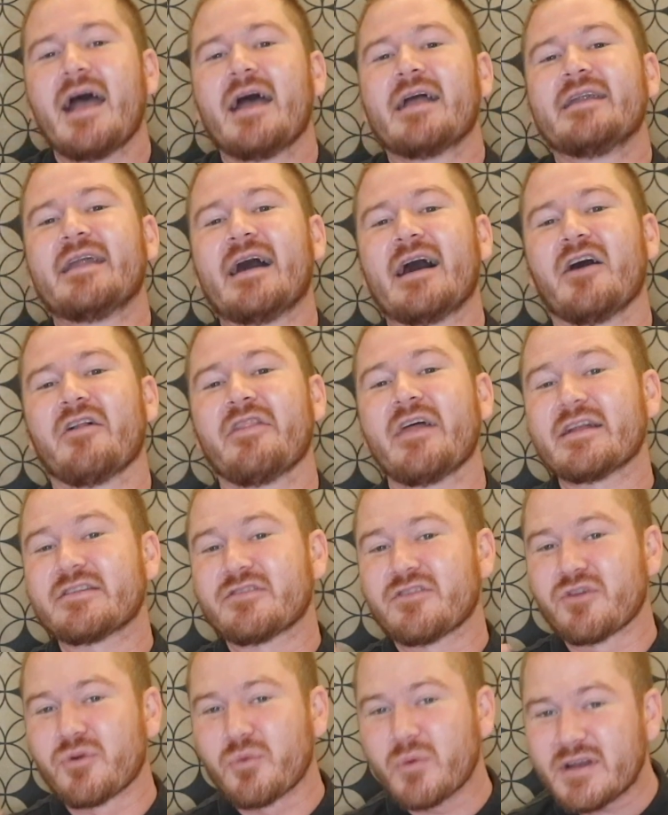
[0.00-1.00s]
Now that's
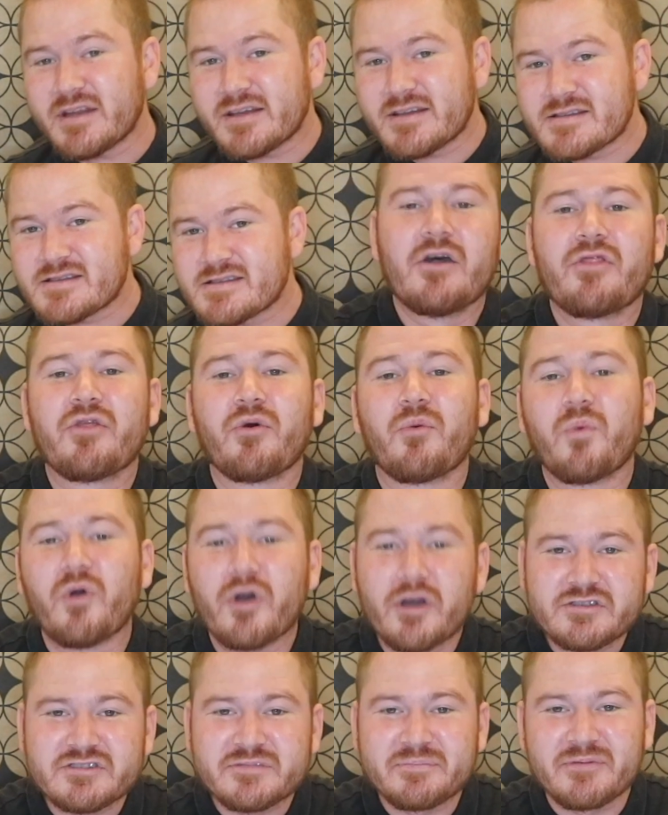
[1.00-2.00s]
the winners. The
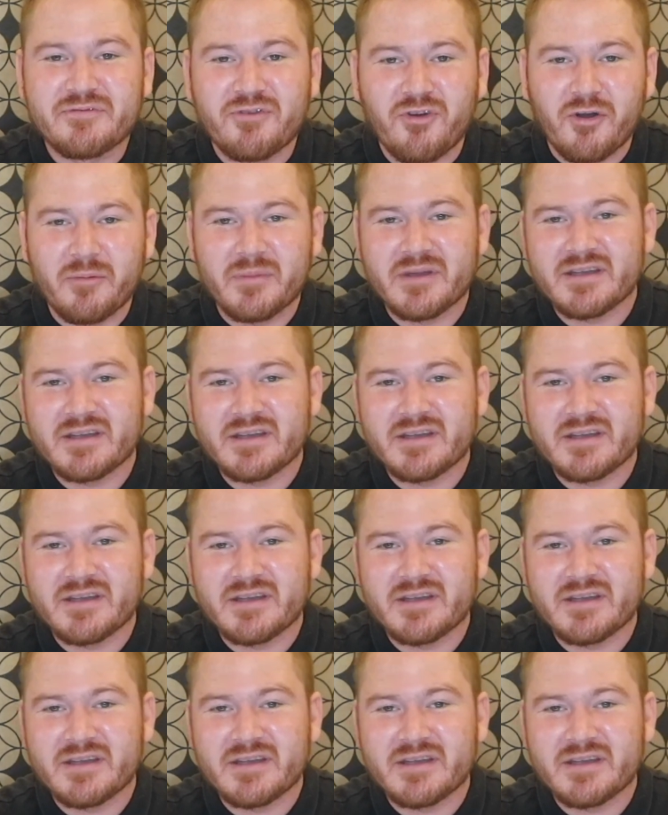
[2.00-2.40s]
worst performing